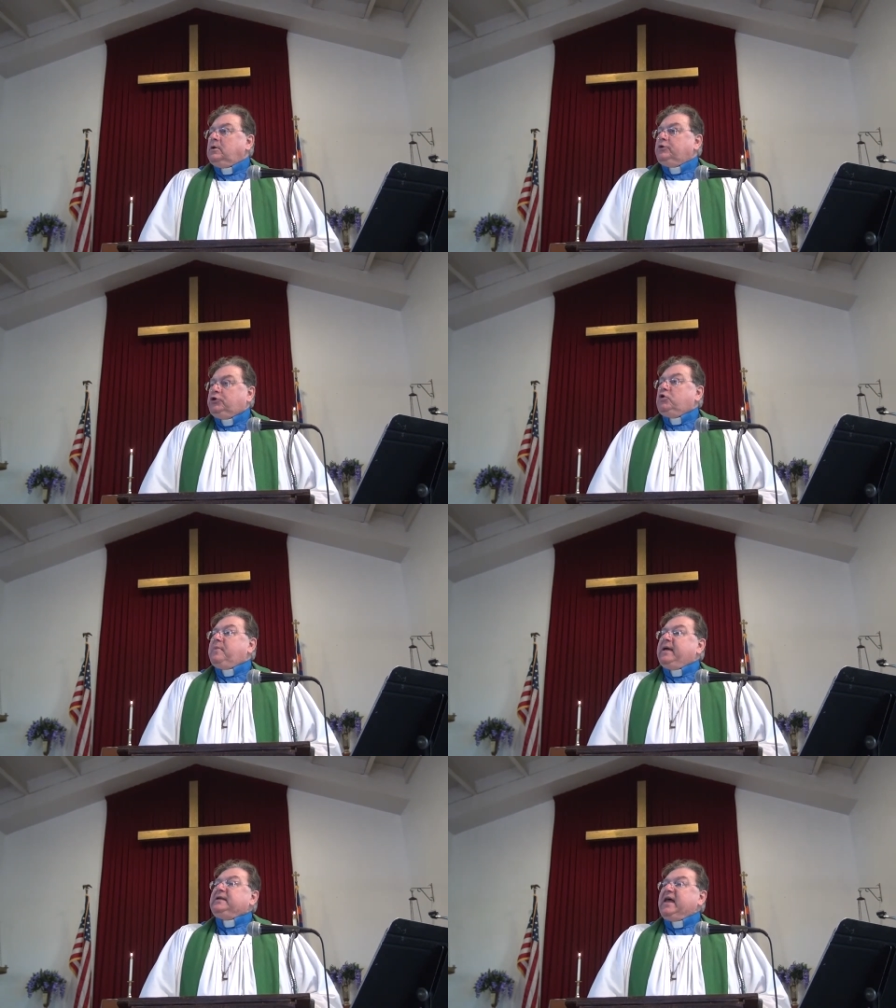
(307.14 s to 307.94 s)
You
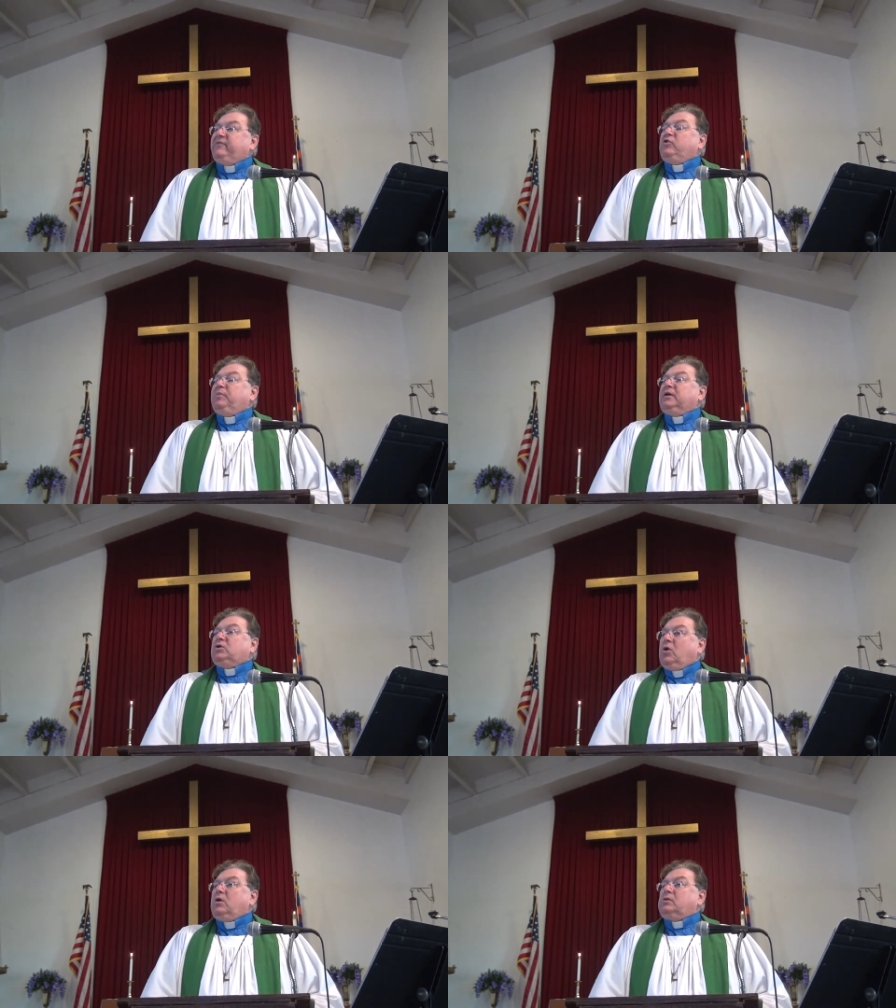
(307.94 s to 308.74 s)
may never be
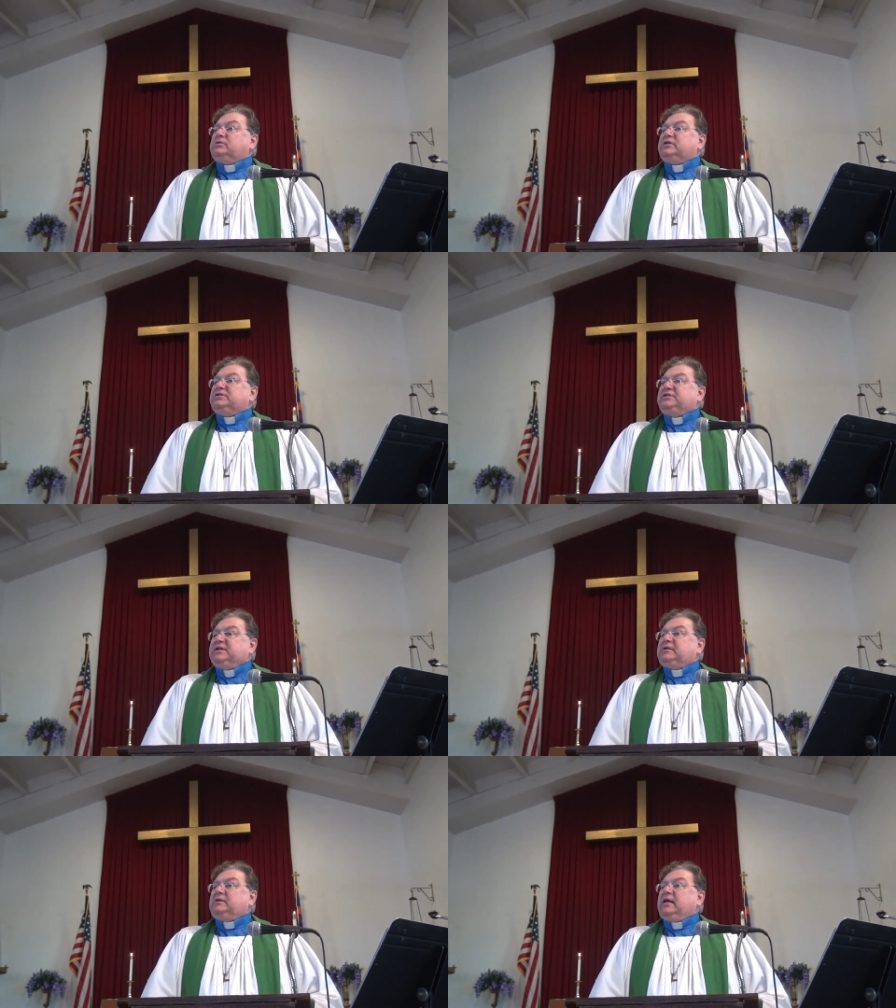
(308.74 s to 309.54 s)
called to
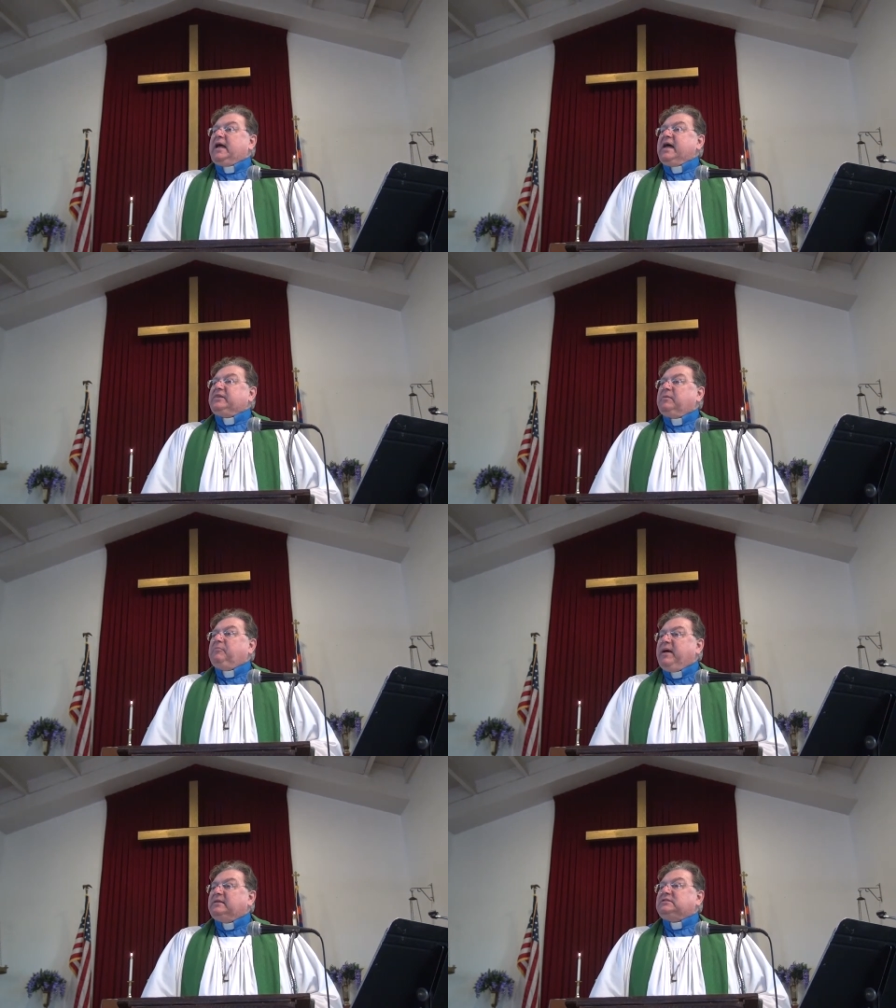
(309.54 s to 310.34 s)
sit at the
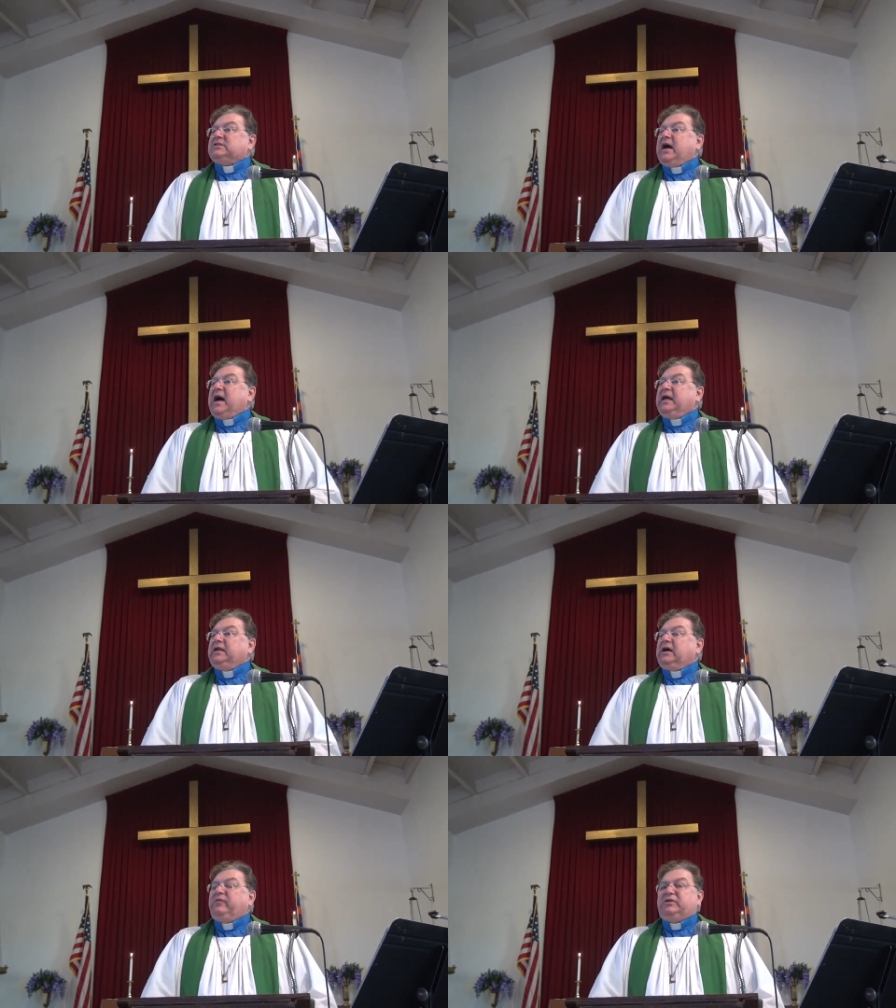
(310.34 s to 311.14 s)

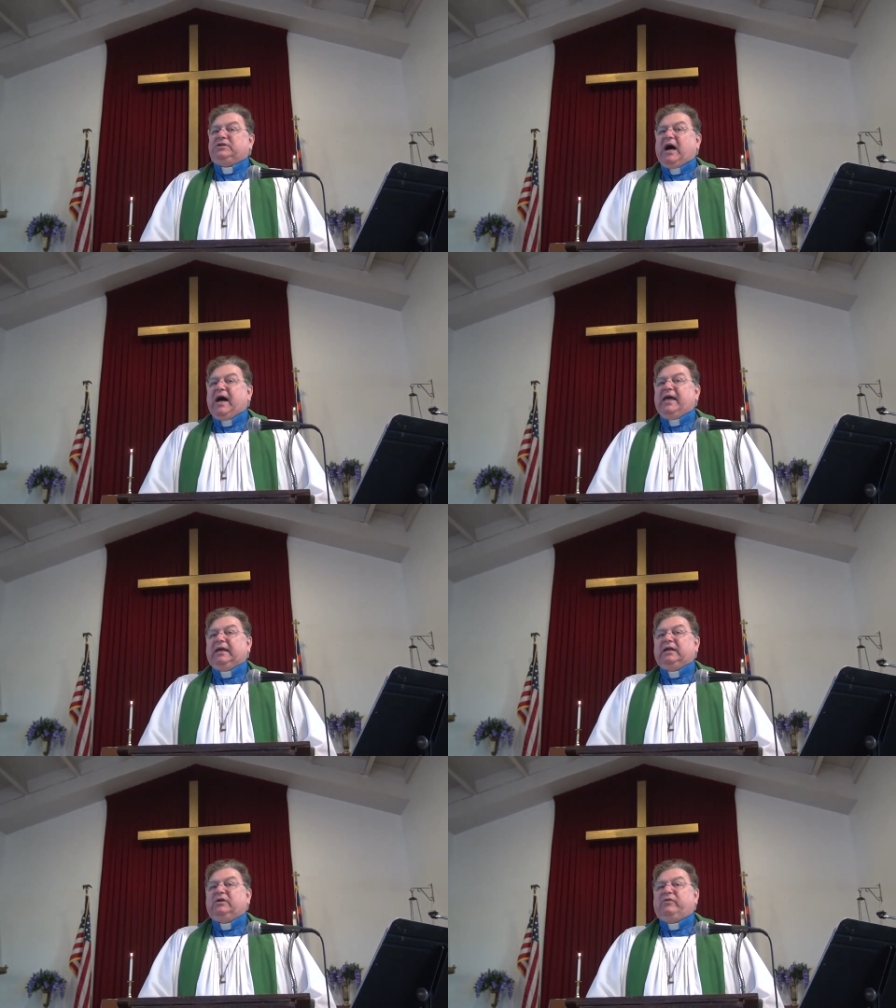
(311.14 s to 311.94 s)
bedside of a
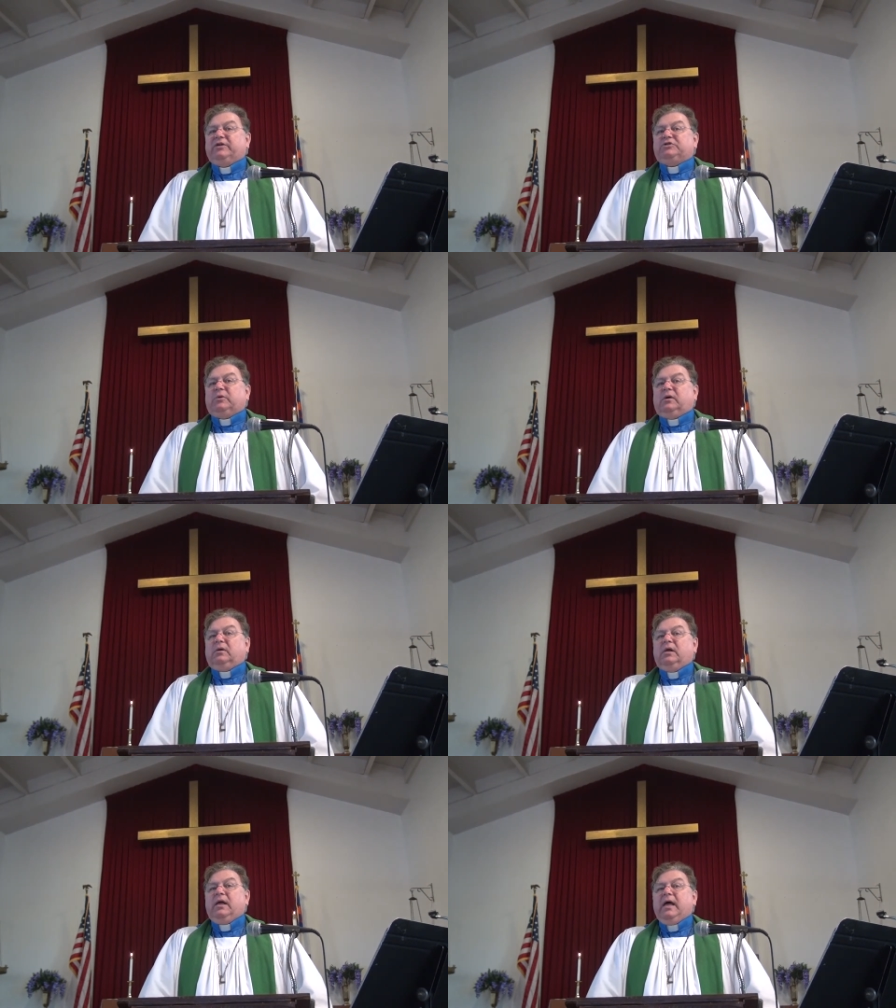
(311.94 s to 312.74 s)
dying
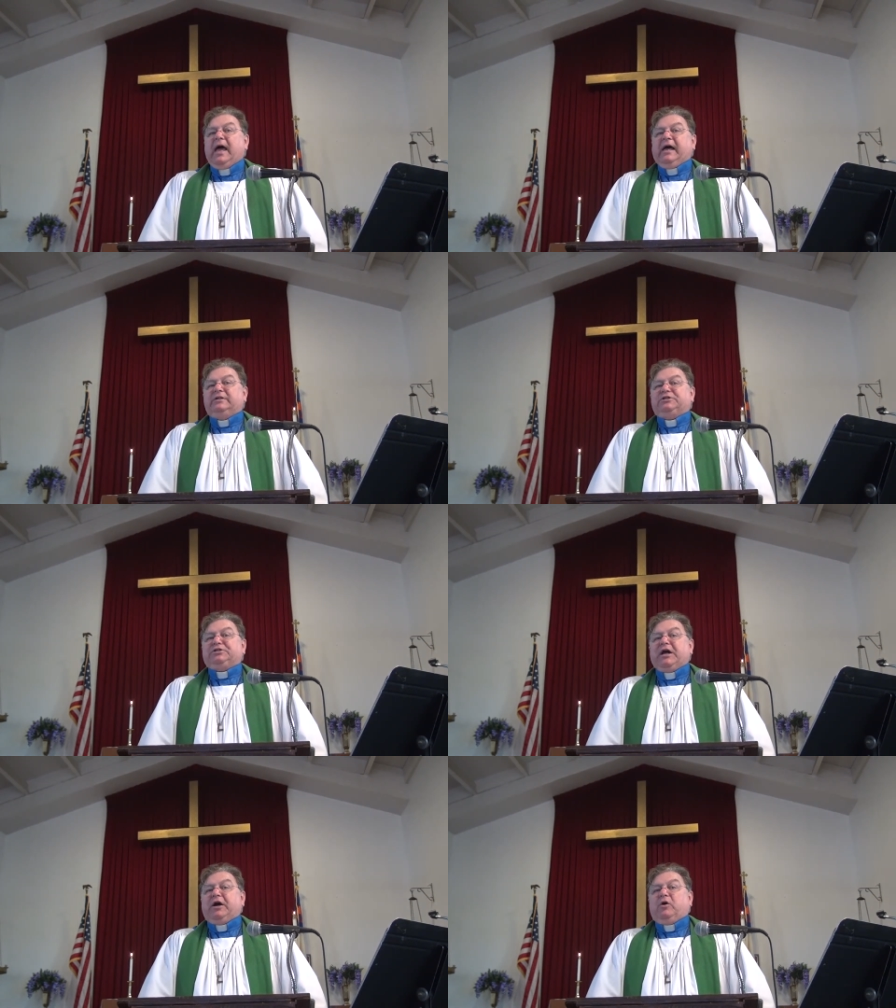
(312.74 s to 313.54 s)
individual and
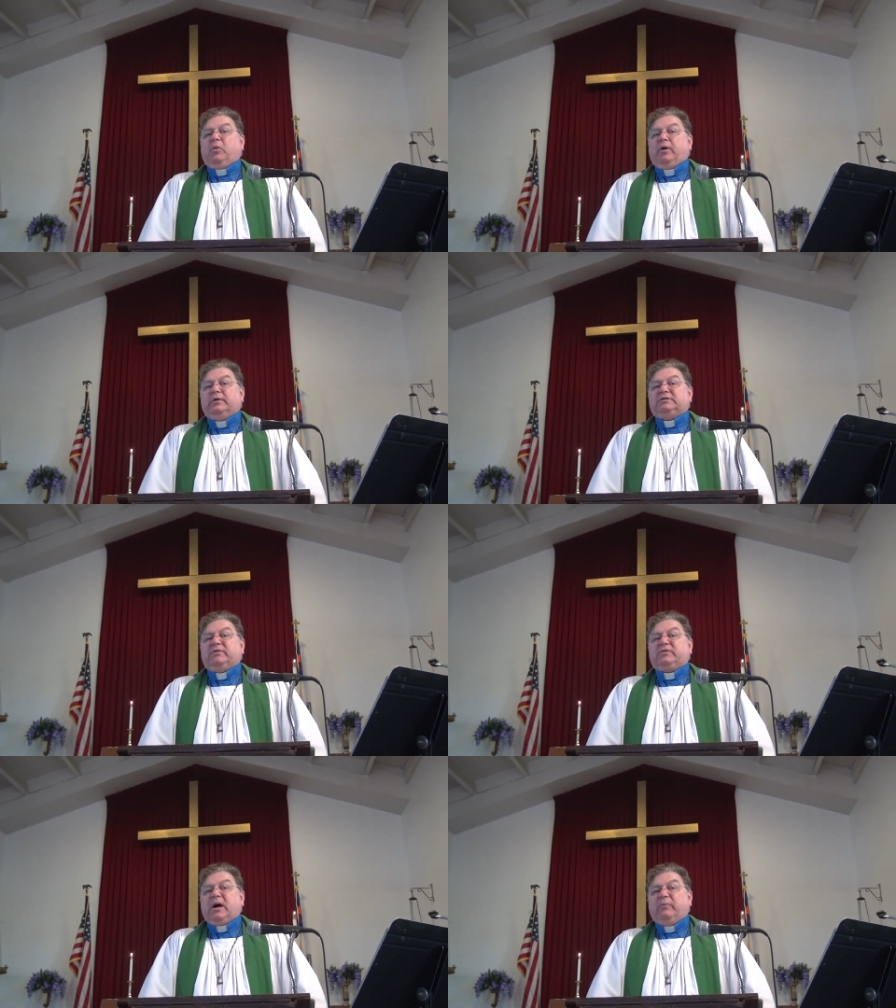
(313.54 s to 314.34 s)
share words
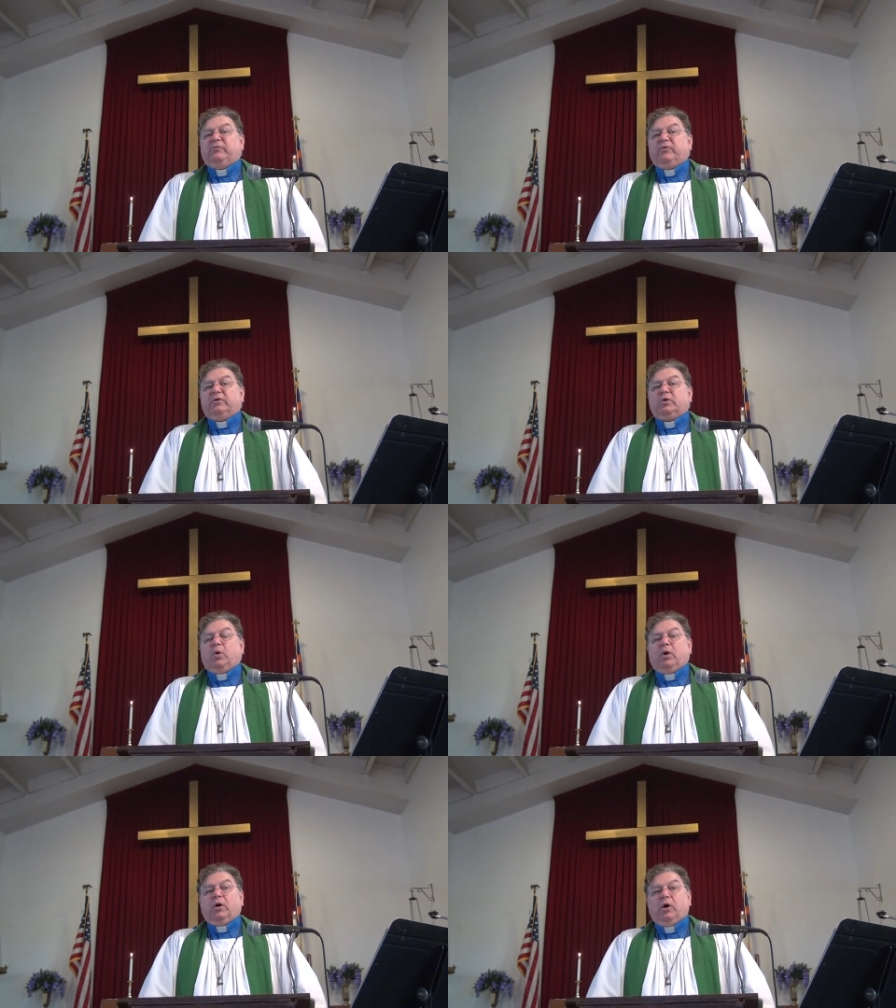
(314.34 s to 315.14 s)
of comfort
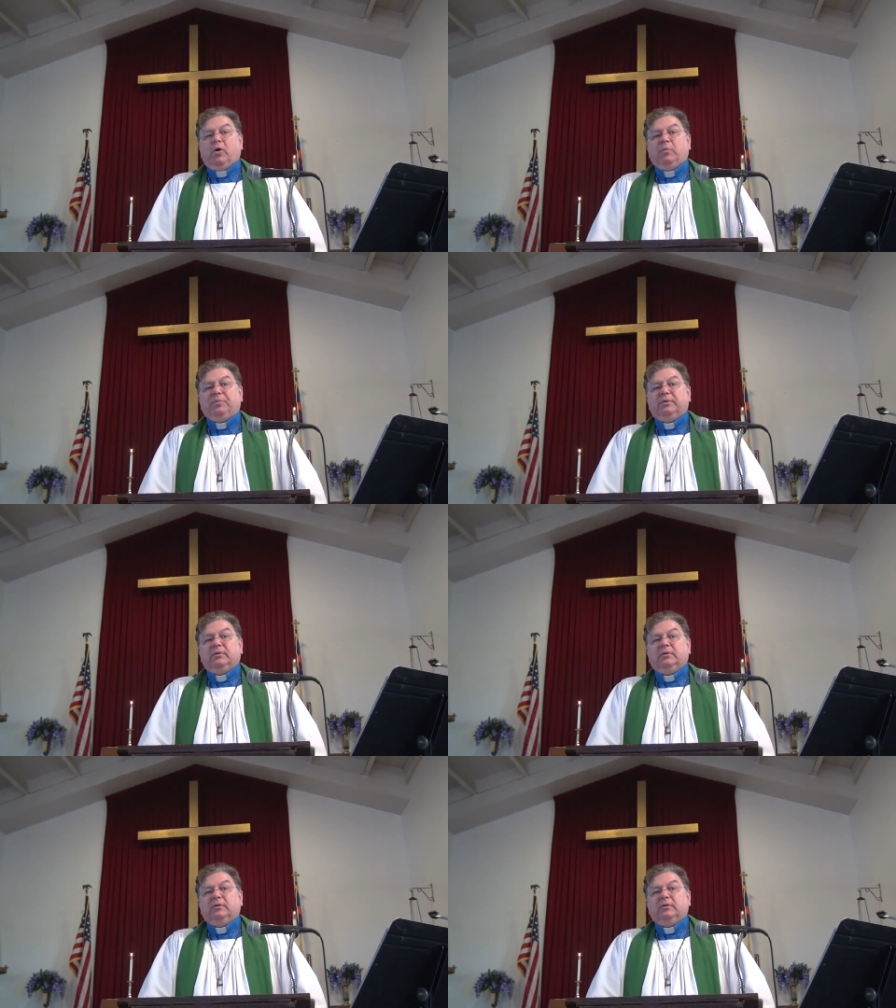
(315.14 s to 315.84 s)
or hope.